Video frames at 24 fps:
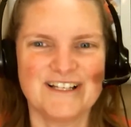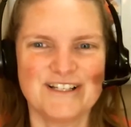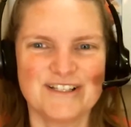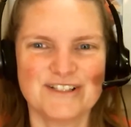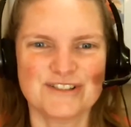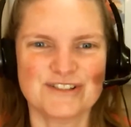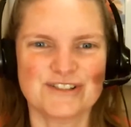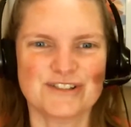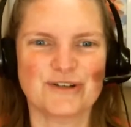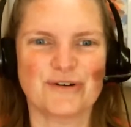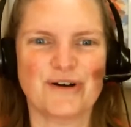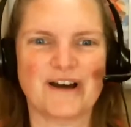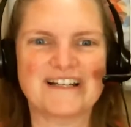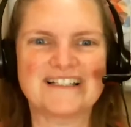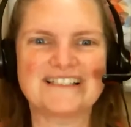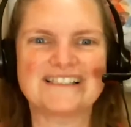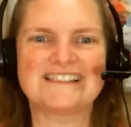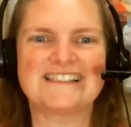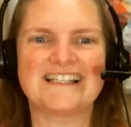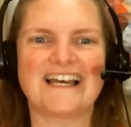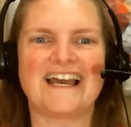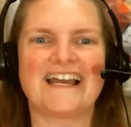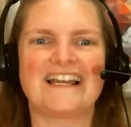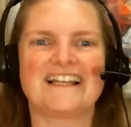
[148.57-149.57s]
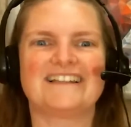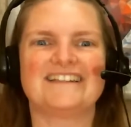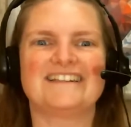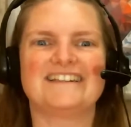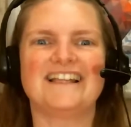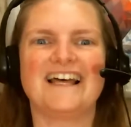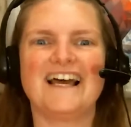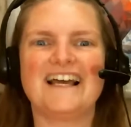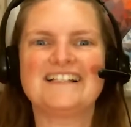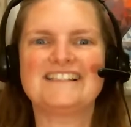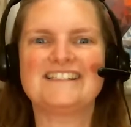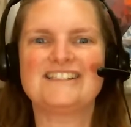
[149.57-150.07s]
so I decided
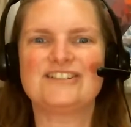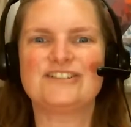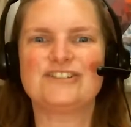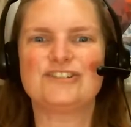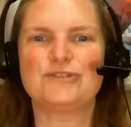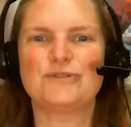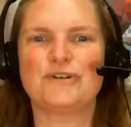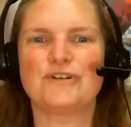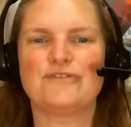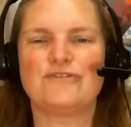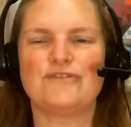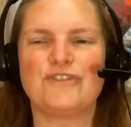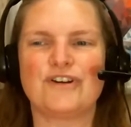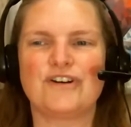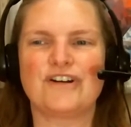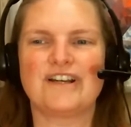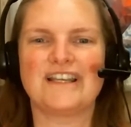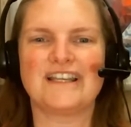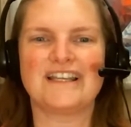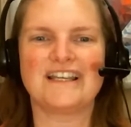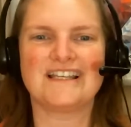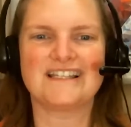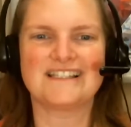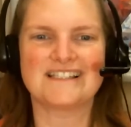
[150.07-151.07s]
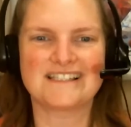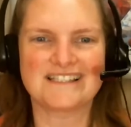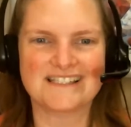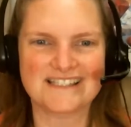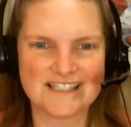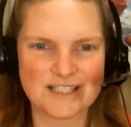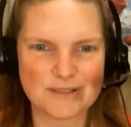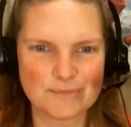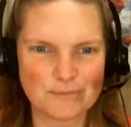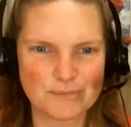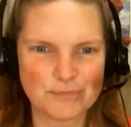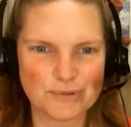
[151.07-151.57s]
let's do a very
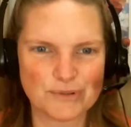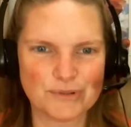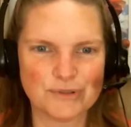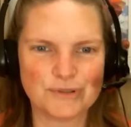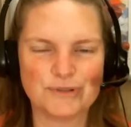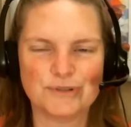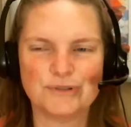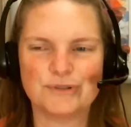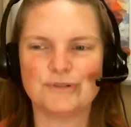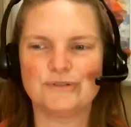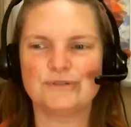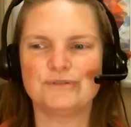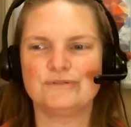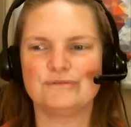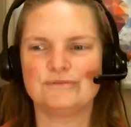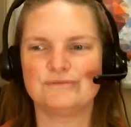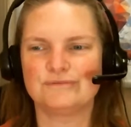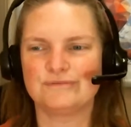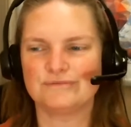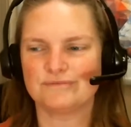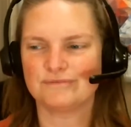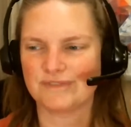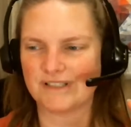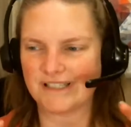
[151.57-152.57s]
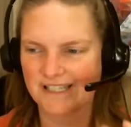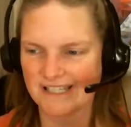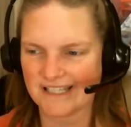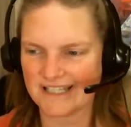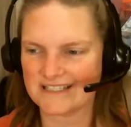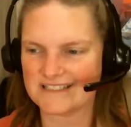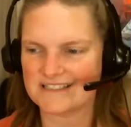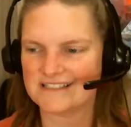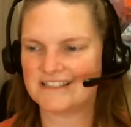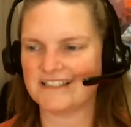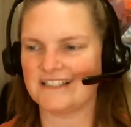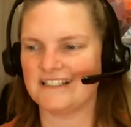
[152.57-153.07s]
simple,
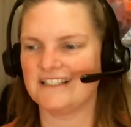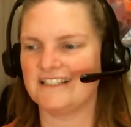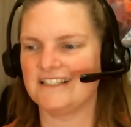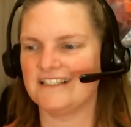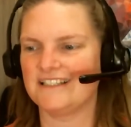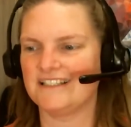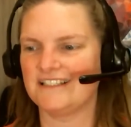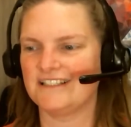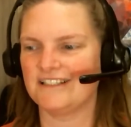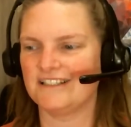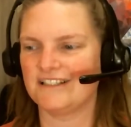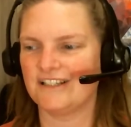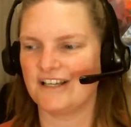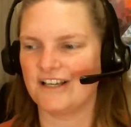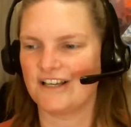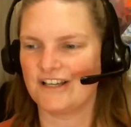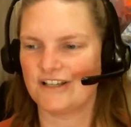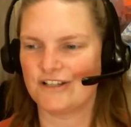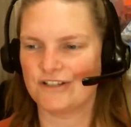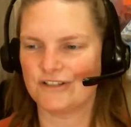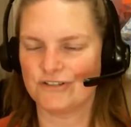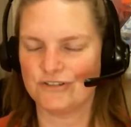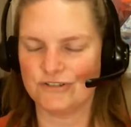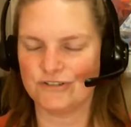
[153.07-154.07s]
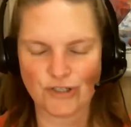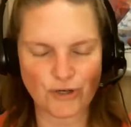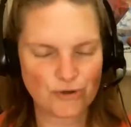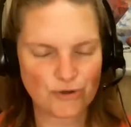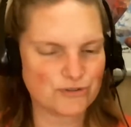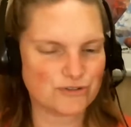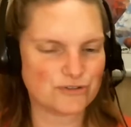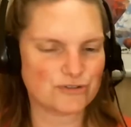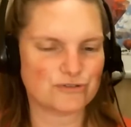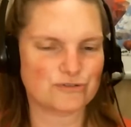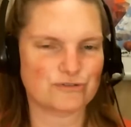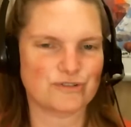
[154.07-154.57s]
easy, no
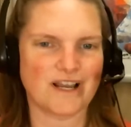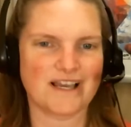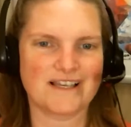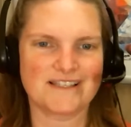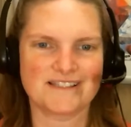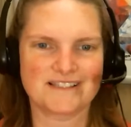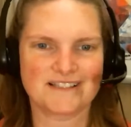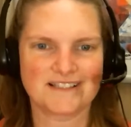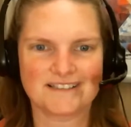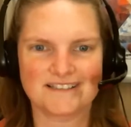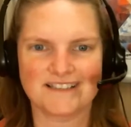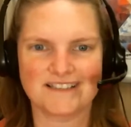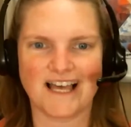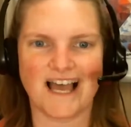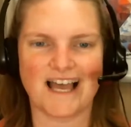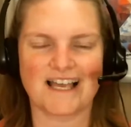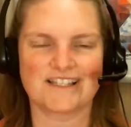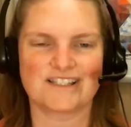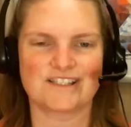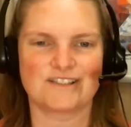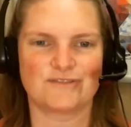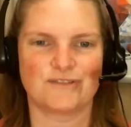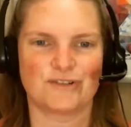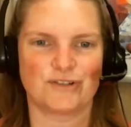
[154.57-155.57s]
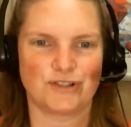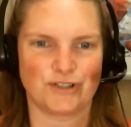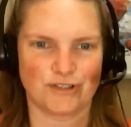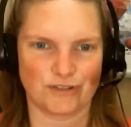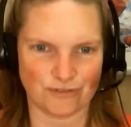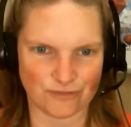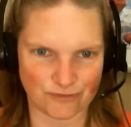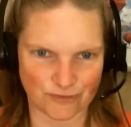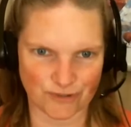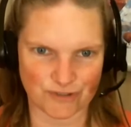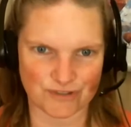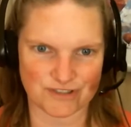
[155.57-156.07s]
stress class for her
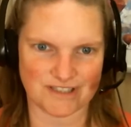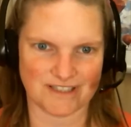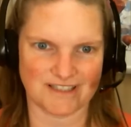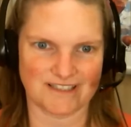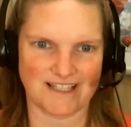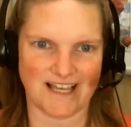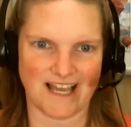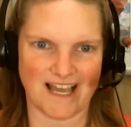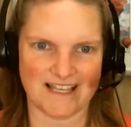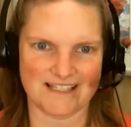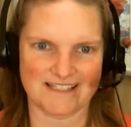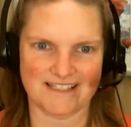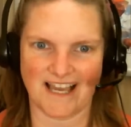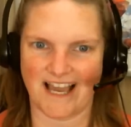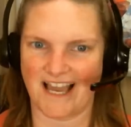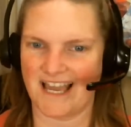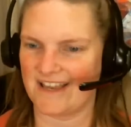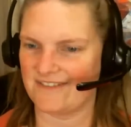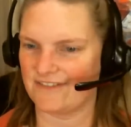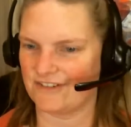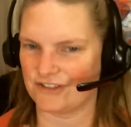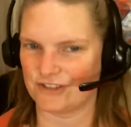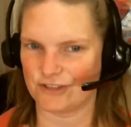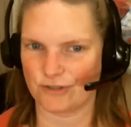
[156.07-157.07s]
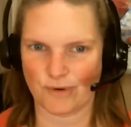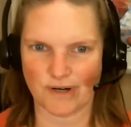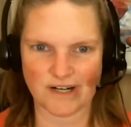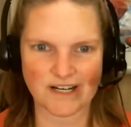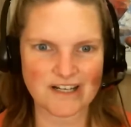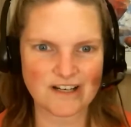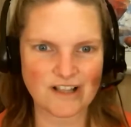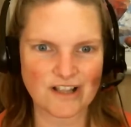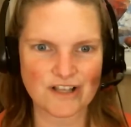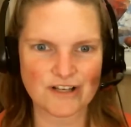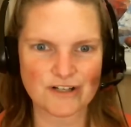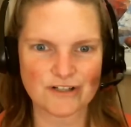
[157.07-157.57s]
first class. I have a
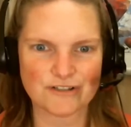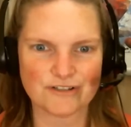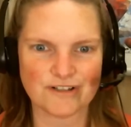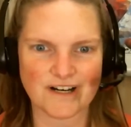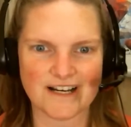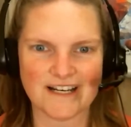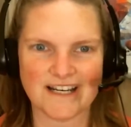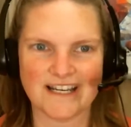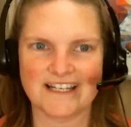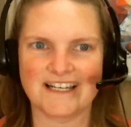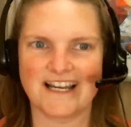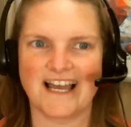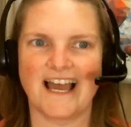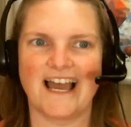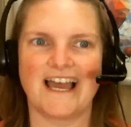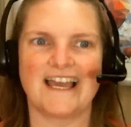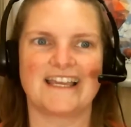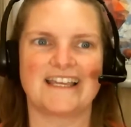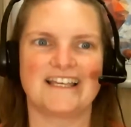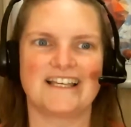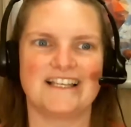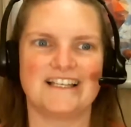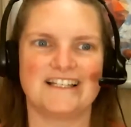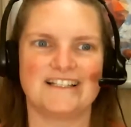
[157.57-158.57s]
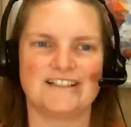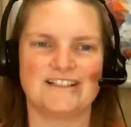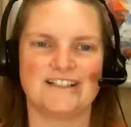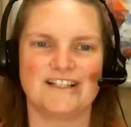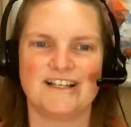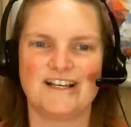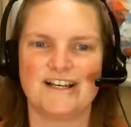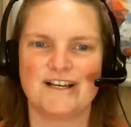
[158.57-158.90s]
$20 credit. I can